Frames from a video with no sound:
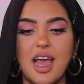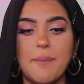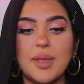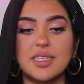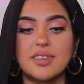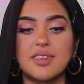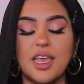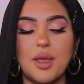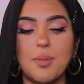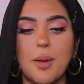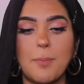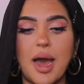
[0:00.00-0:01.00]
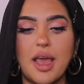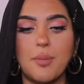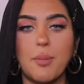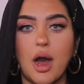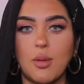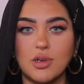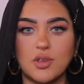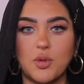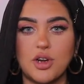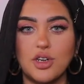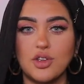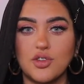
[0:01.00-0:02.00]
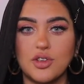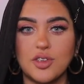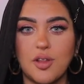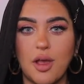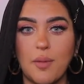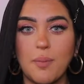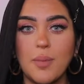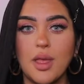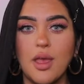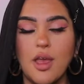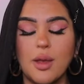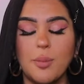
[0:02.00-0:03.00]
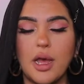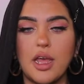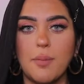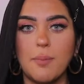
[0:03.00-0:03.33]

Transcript: I mean, same. My mom was born in Jerusalem, but